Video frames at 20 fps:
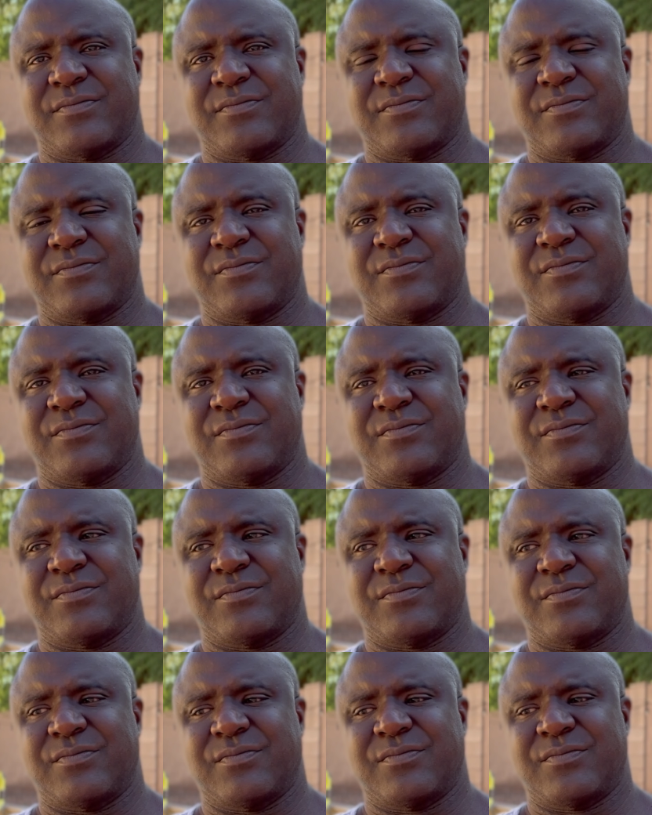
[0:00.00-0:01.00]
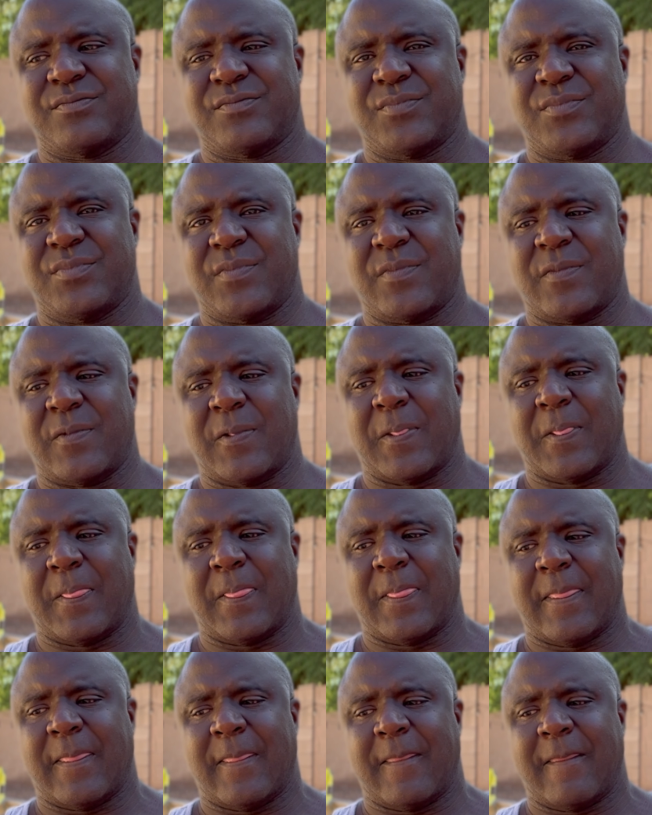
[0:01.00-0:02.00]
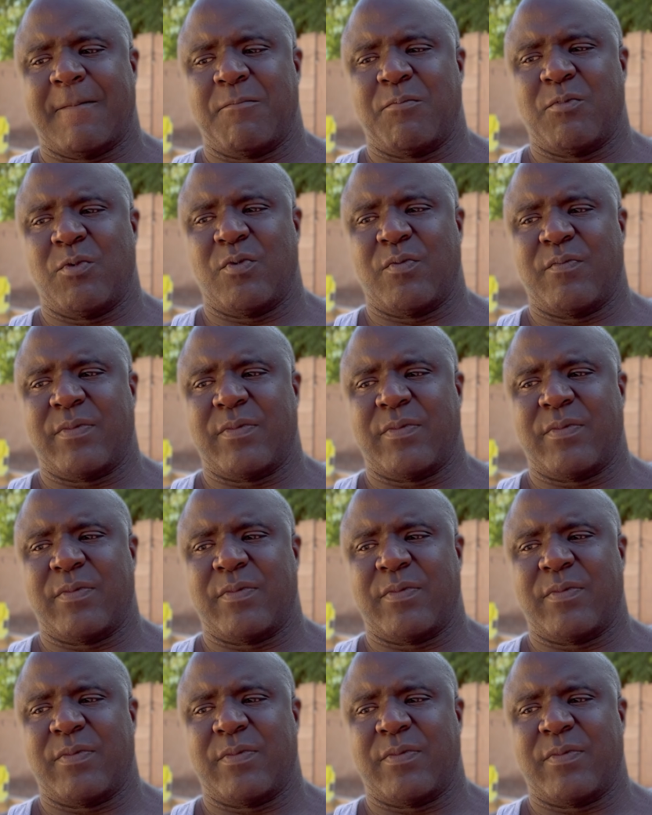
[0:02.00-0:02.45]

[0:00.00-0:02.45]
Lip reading: (silence)